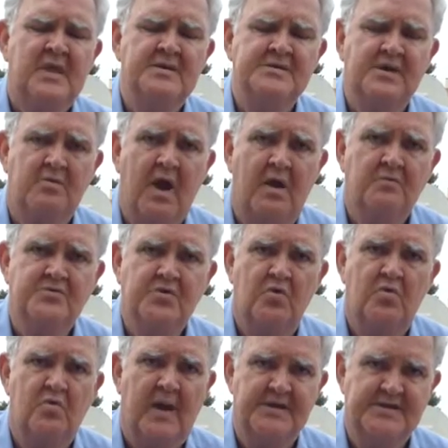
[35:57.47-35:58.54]
So I was
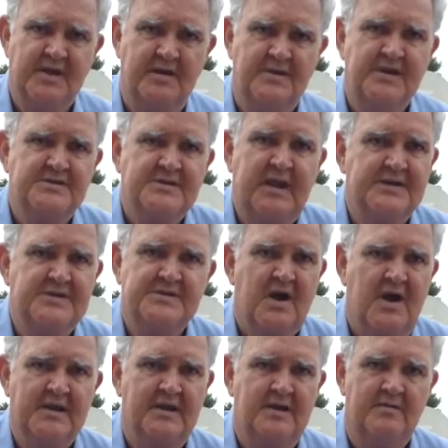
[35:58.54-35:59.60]
always, it just
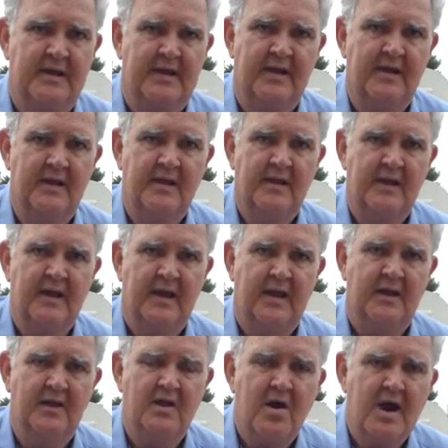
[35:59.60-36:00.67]
excited me. And
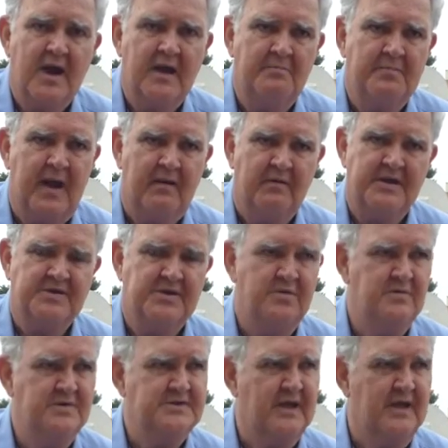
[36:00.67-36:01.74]
a guy in a parish who was